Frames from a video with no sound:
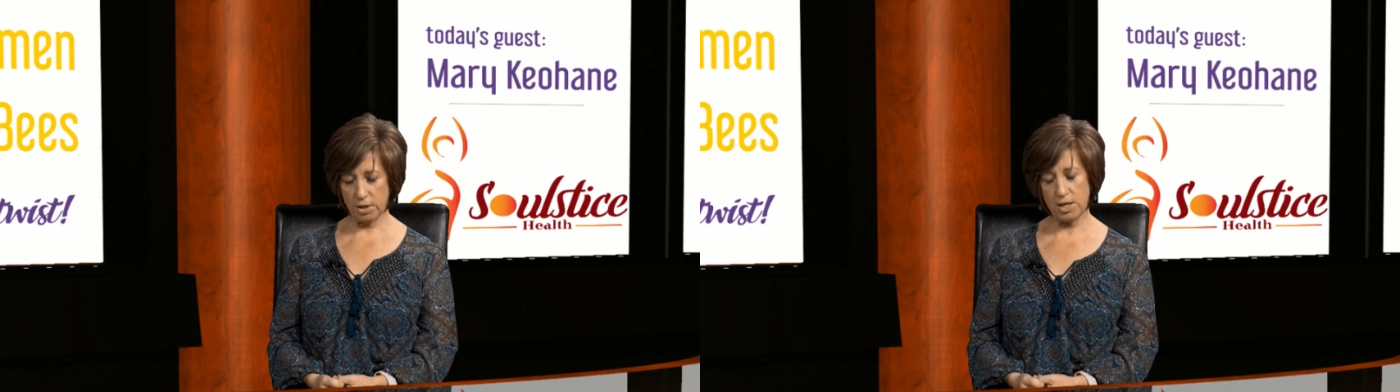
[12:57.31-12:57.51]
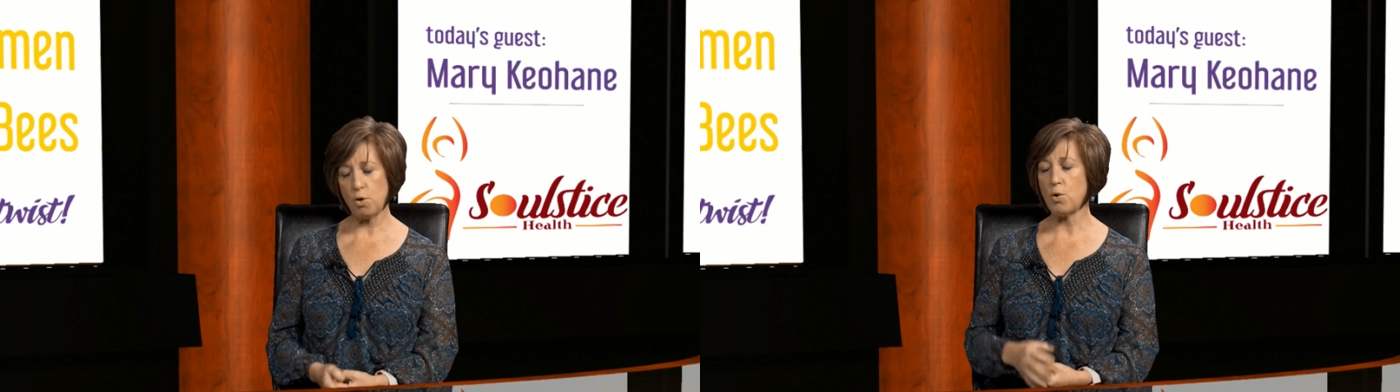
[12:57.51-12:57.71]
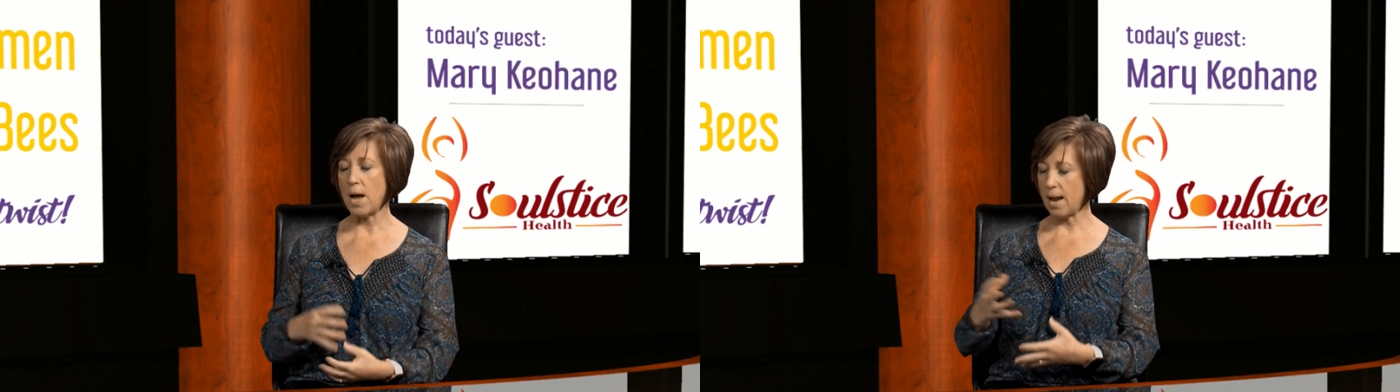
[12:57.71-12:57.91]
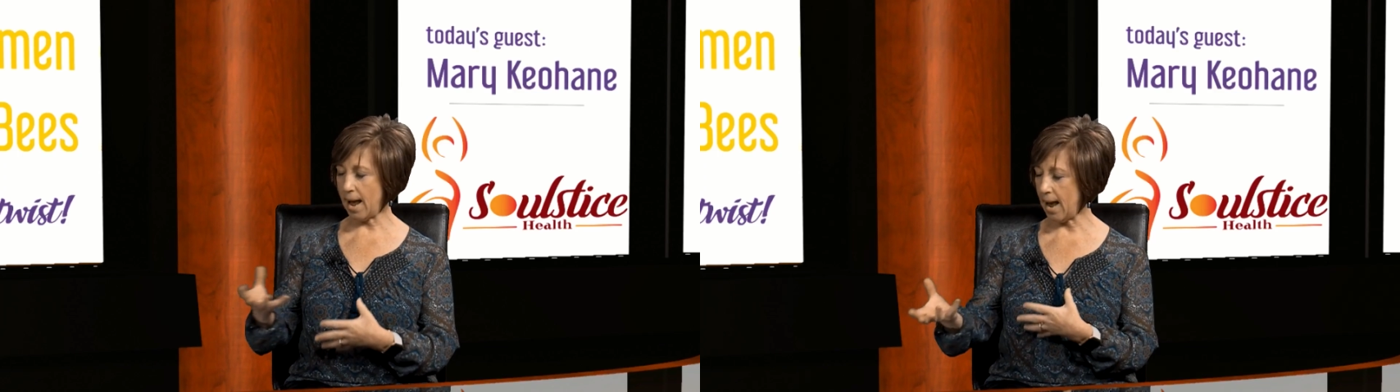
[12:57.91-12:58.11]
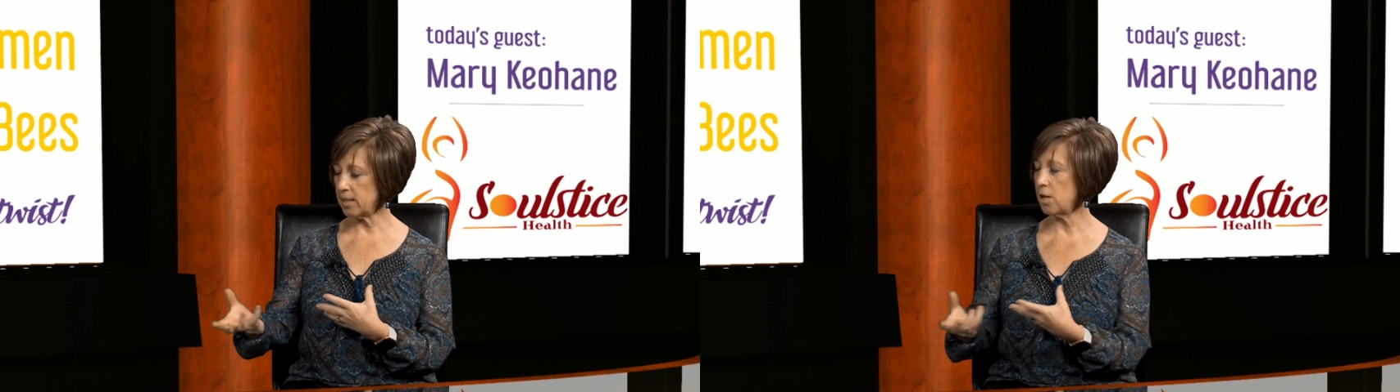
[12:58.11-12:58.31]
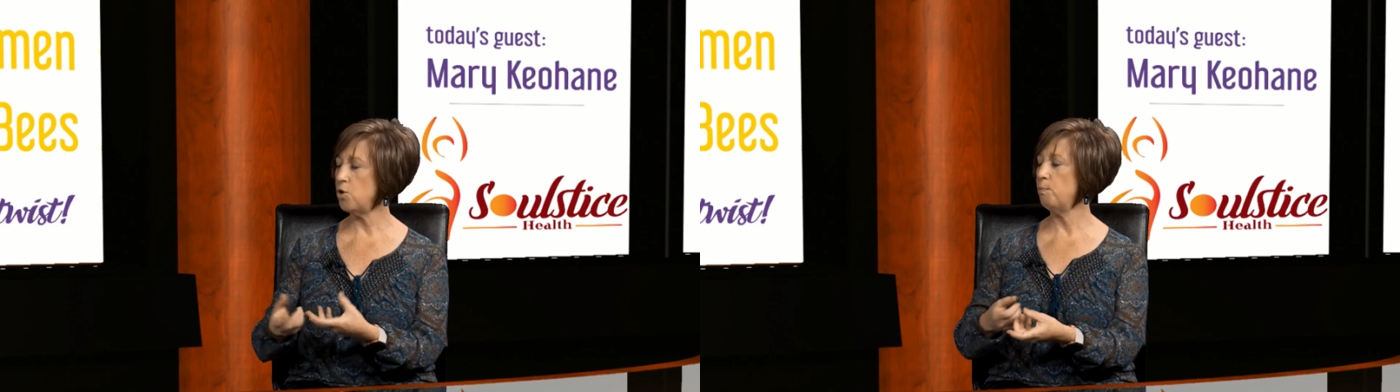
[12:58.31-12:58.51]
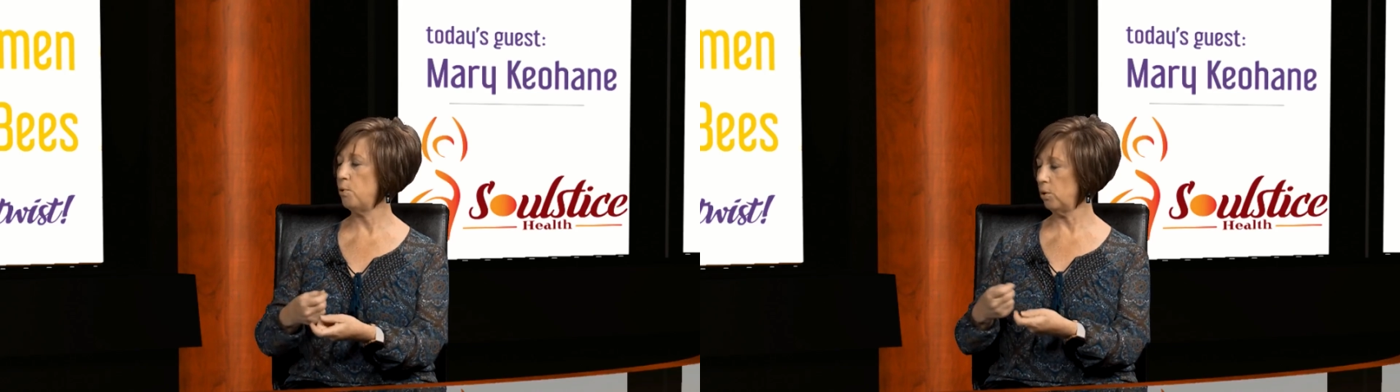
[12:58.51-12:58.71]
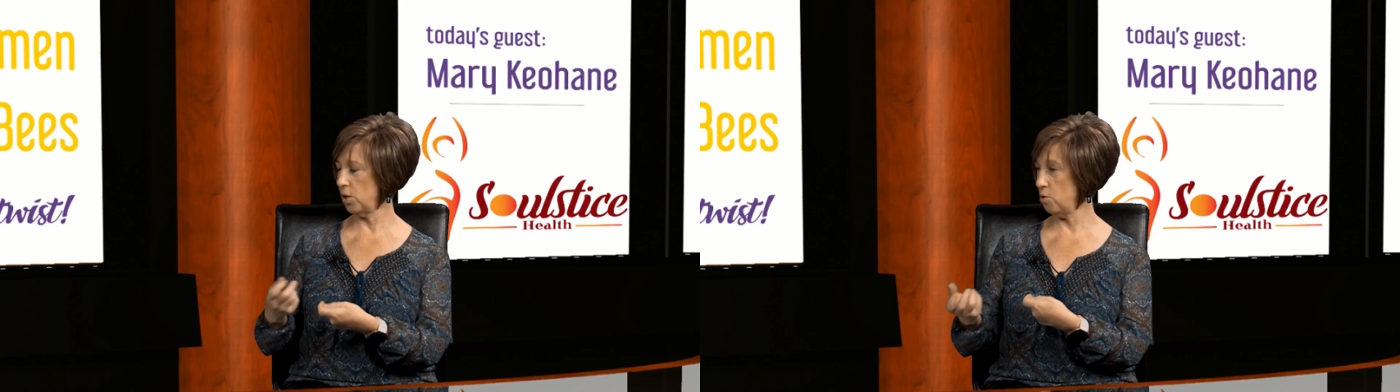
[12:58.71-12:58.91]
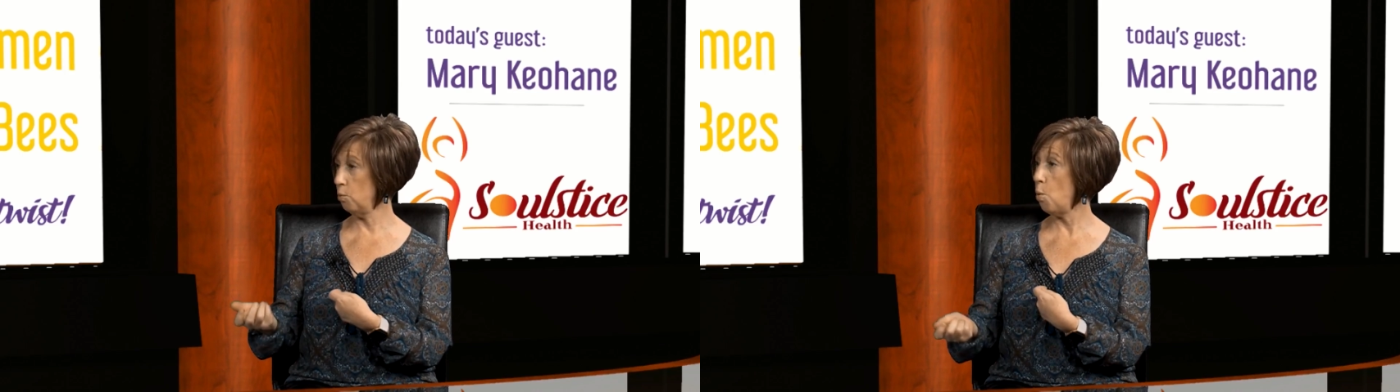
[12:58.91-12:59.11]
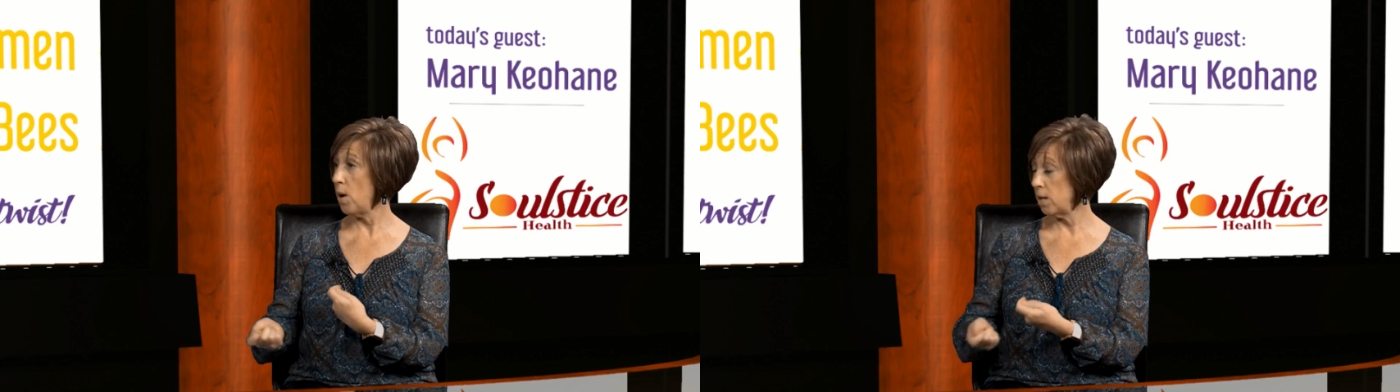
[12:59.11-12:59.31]
You kind of ask and you pull and
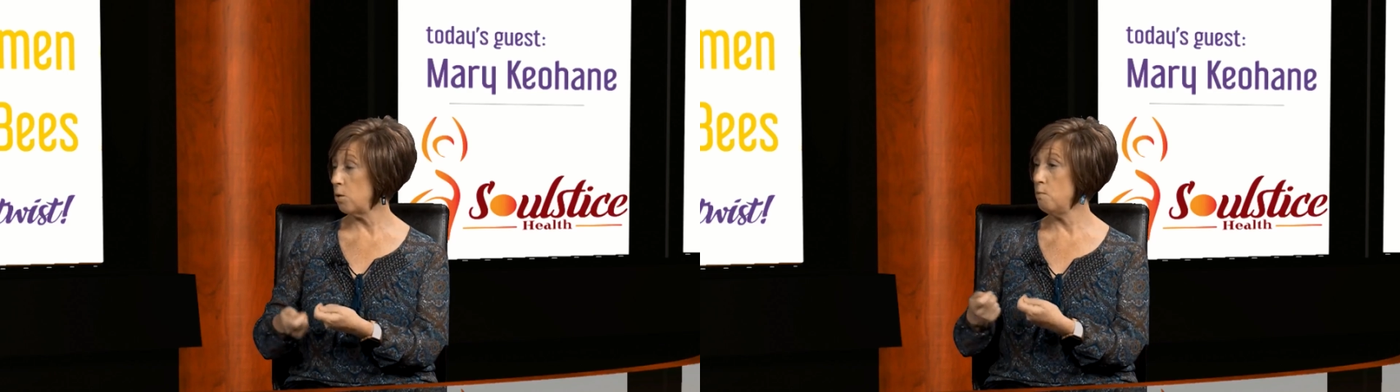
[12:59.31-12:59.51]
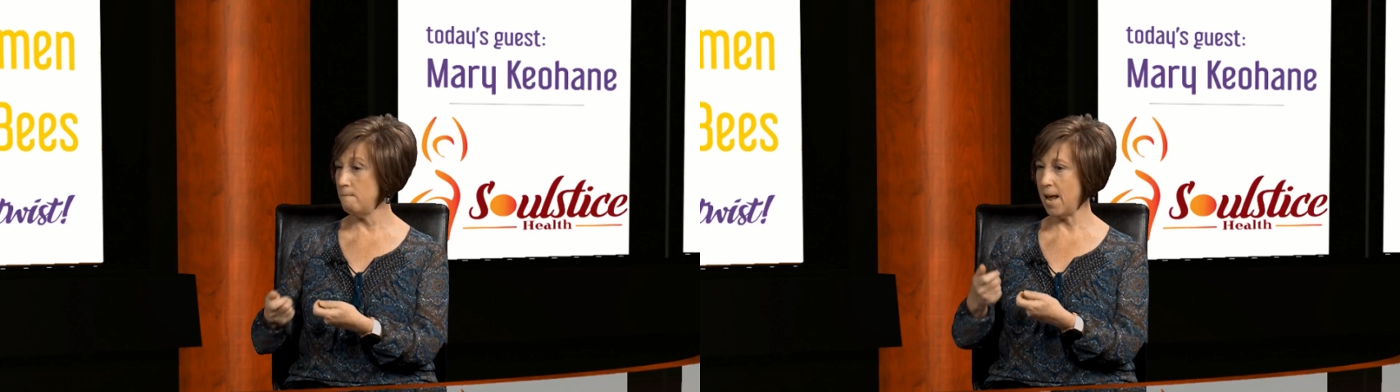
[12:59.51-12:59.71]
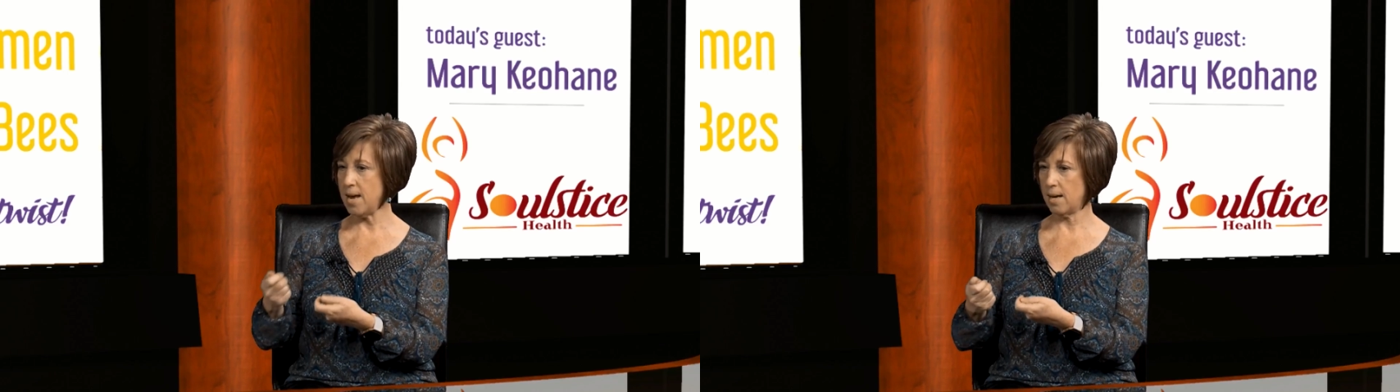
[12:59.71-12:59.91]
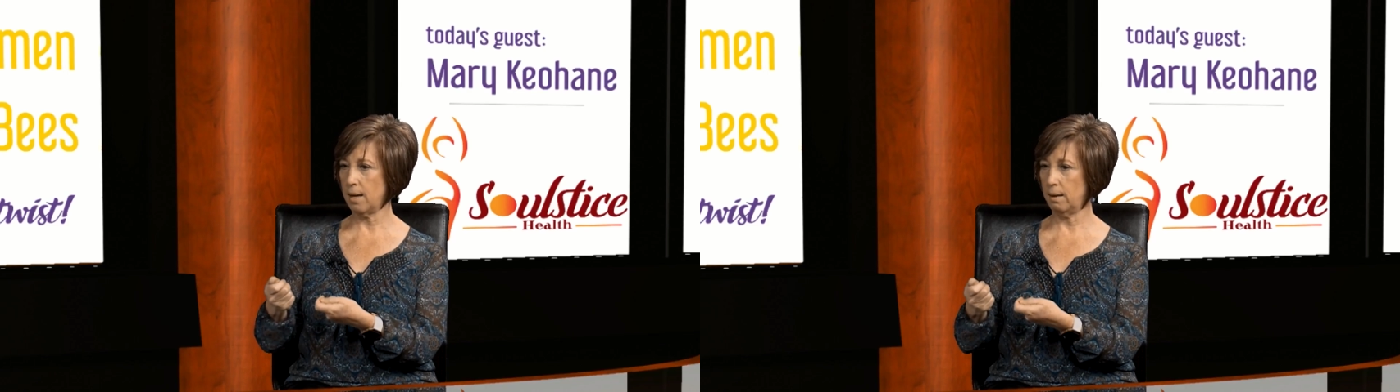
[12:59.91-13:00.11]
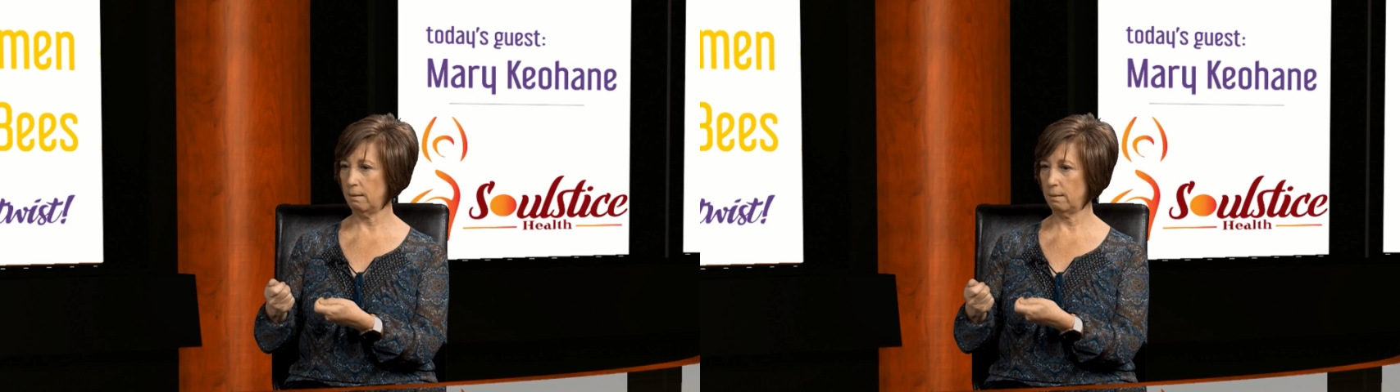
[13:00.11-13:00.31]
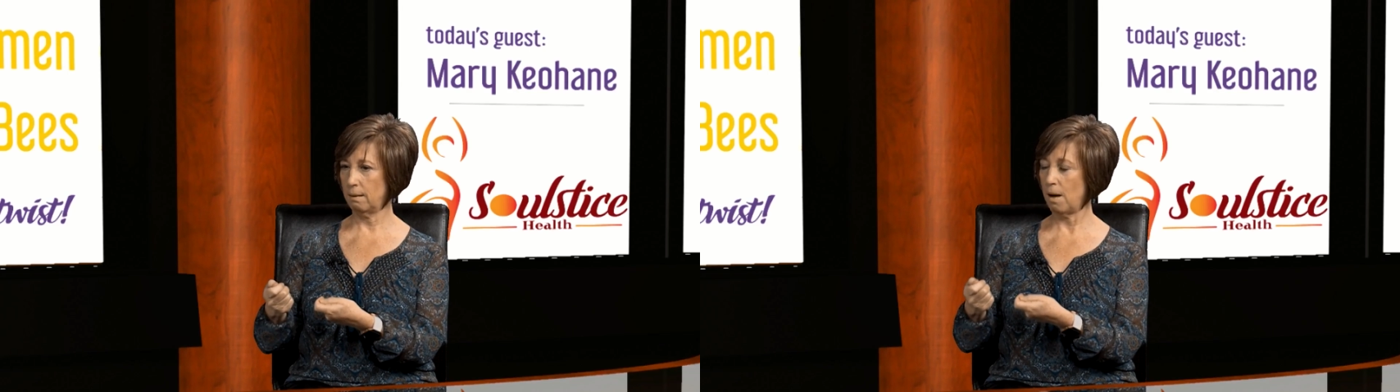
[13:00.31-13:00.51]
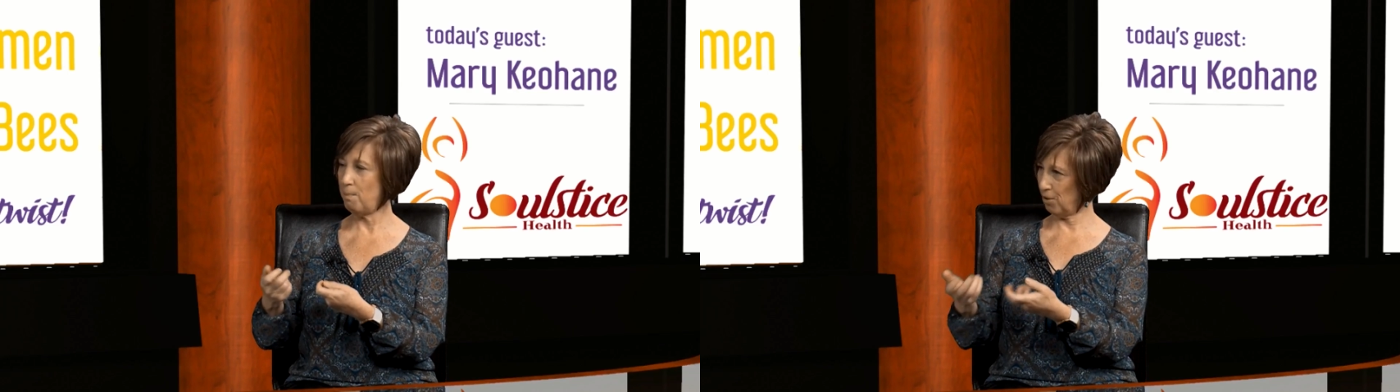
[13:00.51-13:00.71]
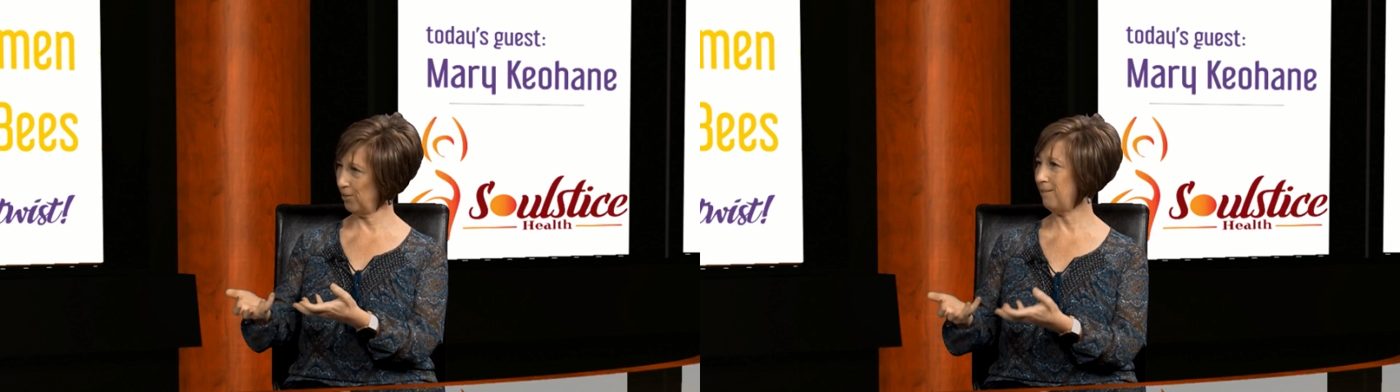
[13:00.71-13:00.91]
you make it about the